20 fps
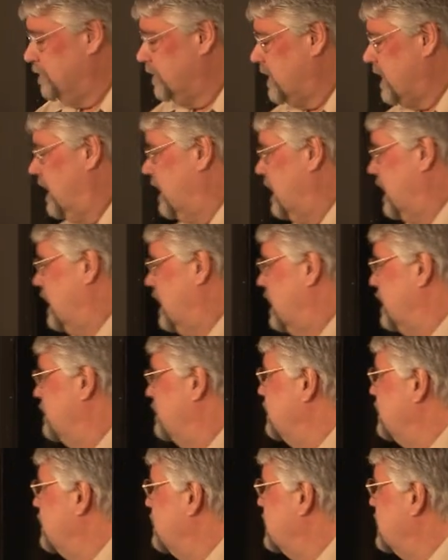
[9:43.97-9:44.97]
Um,
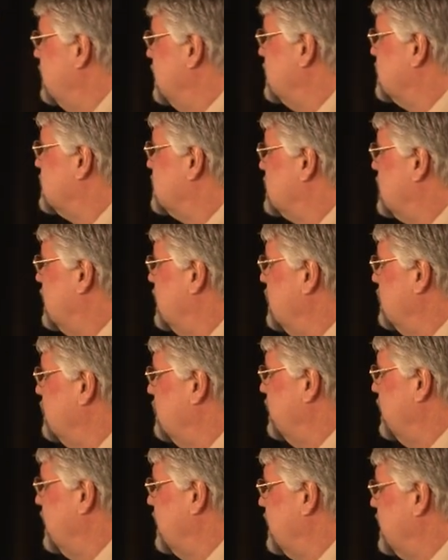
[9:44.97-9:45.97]
let's start
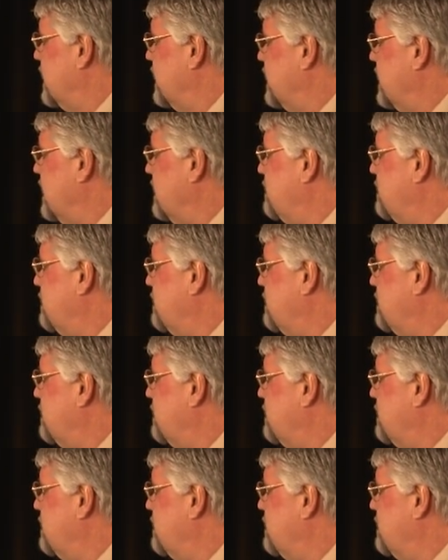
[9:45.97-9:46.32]
with the